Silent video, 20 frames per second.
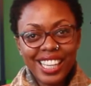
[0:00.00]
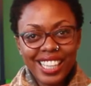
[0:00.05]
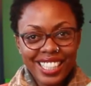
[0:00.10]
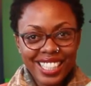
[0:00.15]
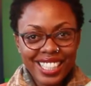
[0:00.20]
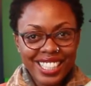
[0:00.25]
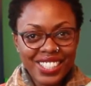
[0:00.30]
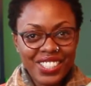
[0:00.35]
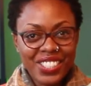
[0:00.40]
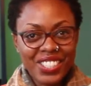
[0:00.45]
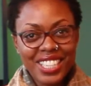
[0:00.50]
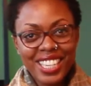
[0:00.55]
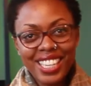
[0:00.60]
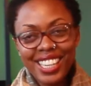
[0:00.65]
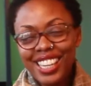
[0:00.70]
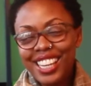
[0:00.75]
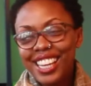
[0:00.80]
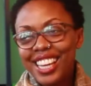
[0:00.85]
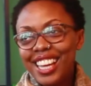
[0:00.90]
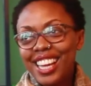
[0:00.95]
in history.
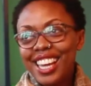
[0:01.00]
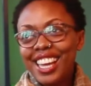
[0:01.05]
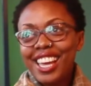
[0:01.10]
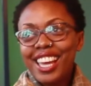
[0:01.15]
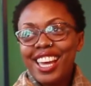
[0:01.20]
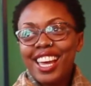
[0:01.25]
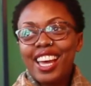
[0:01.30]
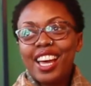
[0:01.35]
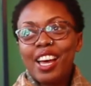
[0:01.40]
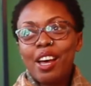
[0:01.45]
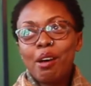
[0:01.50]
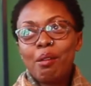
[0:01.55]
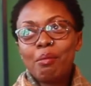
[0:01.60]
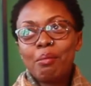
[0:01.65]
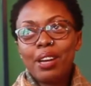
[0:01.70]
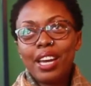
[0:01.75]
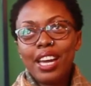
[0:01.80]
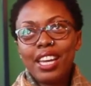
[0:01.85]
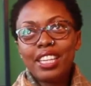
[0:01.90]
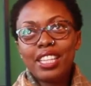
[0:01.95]

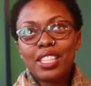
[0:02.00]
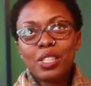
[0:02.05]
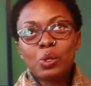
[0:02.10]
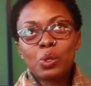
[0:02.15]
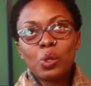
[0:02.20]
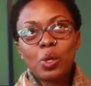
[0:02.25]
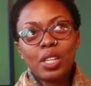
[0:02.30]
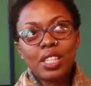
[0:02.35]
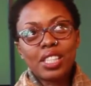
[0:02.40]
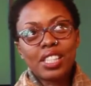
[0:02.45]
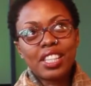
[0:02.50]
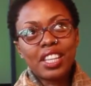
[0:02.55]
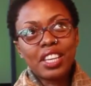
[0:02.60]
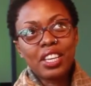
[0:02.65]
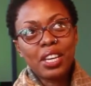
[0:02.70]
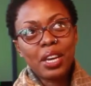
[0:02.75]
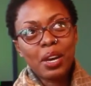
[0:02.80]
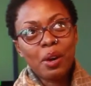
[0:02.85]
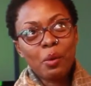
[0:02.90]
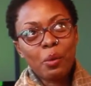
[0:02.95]
And it's the
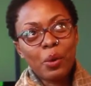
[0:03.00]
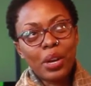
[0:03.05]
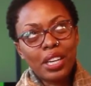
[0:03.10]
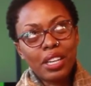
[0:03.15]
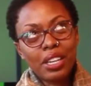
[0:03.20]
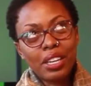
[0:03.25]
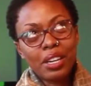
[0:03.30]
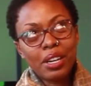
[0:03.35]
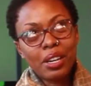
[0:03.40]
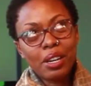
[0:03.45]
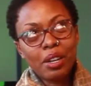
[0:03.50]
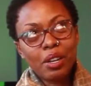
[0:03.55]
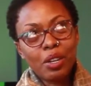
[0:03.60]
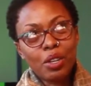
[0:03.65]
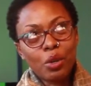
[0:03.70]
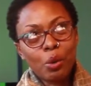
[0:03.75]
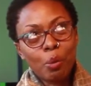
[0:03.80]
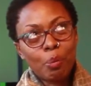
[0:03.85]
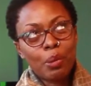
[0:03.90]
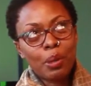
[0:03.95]
year when,
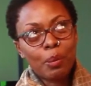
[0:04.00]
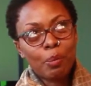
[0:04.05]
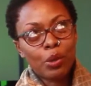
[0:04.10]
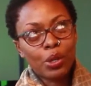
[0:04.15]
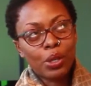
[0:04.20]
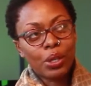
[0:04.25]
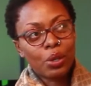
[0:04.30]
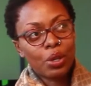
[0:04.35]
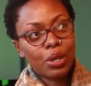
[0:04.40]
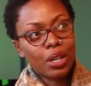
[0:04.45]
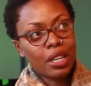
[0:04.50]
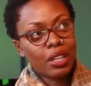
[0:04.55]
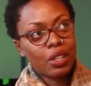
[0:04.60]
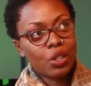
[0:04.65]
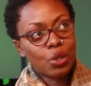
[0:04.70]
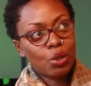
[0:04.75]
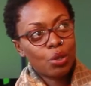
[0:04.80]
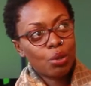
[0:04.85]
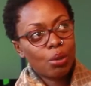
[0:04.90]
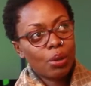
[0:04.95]
people
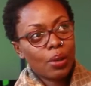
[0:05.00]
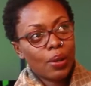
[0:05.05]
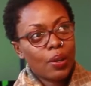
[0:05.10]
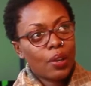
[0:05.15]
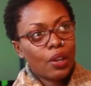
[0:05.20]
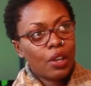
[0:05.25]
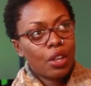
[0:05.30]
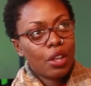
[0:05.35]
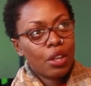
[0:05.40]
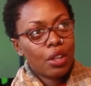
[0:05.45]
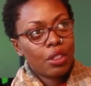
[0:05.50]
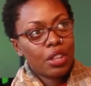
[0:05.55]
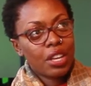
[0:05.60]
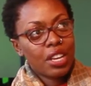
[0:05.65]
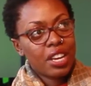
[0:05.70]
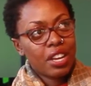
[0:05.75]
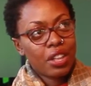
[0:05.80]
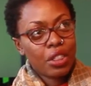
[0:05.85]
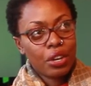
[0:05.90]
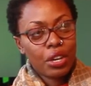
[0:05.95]
in the
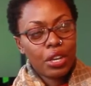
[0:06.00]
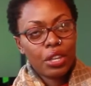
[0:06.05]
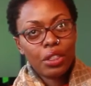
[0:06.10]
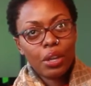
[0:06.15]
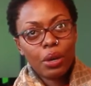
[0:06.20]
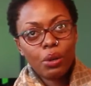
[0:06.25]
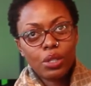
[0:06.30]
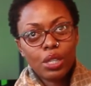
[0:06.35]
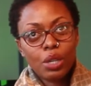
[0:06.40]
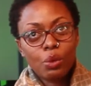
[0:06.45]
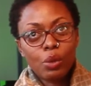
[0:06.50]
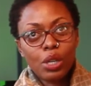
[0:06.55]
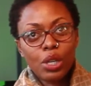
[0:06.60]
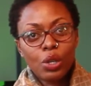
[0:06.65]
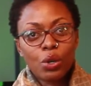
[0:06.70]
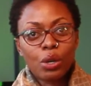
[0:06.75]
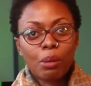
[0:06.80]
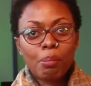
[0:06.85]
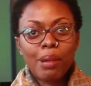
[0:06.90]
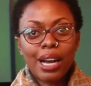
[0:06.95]
year 3000 will
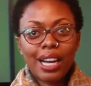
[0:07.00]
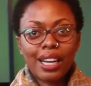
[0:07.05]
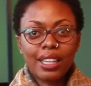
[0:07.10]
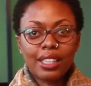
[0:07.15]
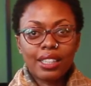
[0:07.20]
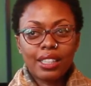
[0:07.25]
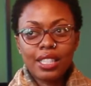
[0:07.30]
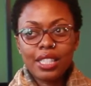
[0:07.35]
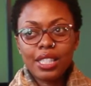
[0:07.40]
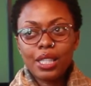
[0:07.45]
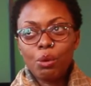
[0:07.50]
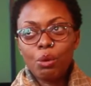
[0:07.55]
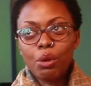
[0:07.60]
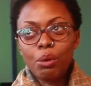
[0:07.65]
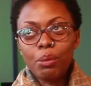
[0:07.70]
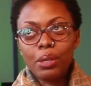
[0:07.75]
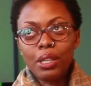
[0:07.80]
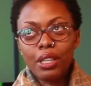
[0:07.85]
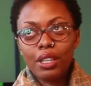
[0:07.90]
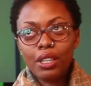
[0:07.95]
look back at this the way
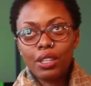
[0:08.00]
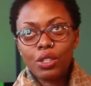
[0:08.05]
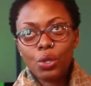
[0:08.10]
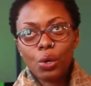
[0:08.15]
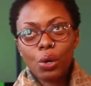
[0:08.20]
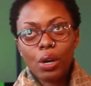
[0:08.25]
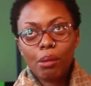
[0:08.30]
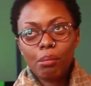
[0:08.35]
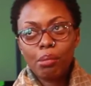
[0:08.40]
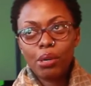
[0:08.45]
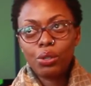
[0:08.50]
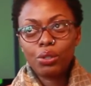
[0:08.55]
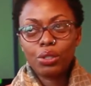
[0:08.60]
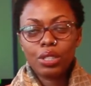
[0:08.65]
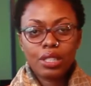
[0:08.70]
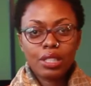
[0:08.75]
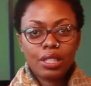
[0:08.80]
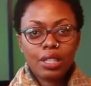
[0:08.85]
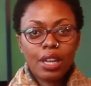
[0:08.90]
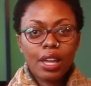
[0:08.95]
we talk
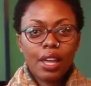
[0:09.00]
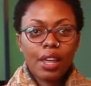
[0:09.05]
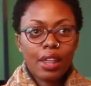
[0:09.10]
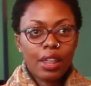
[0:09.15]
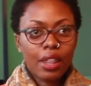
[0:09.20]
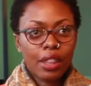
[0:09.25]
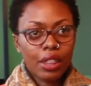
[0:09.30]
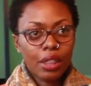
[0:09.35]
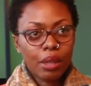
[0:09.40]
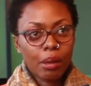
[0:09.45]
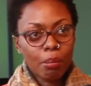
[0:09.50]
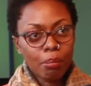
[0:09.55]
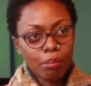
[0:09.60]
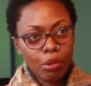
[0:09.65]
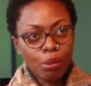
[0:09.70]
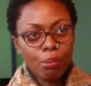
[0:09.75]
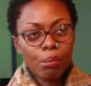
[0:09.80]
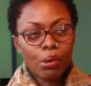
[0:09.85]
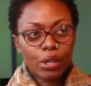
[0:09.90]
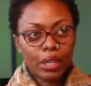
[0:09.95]
about the
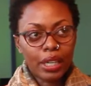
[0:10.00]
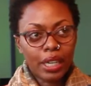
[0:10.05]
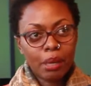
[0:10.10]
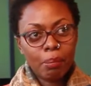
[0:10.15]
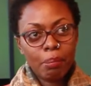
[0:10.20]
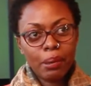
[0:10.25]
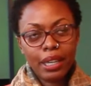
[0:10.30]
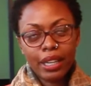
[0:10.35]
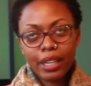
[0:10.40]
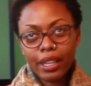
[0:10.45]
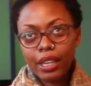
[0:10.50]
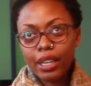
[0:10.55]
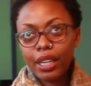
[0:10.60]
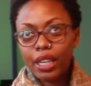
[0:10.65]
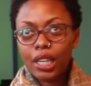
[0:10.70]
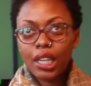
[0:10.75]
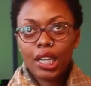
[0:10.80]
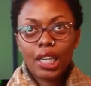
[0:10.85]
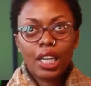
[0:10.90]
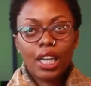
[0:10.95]
bubonic plague.
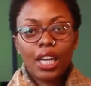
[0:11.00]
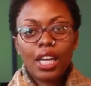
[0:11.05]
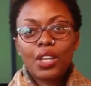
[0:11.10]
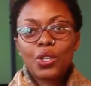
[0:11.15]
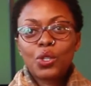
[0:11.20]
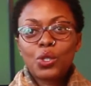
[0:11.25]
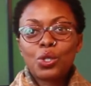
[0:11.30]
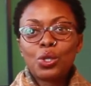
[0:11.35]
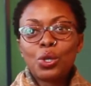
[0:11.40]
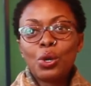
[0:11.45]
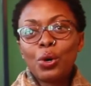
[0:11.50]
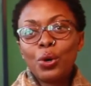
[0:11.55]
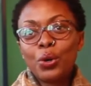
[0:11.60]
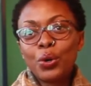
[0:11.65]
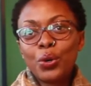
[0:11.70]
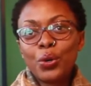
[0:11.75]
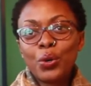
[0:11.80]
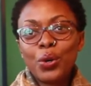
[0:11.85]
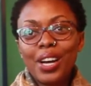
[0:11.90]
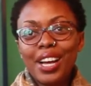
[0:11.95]

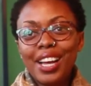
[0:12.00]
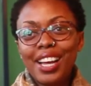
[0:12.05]
So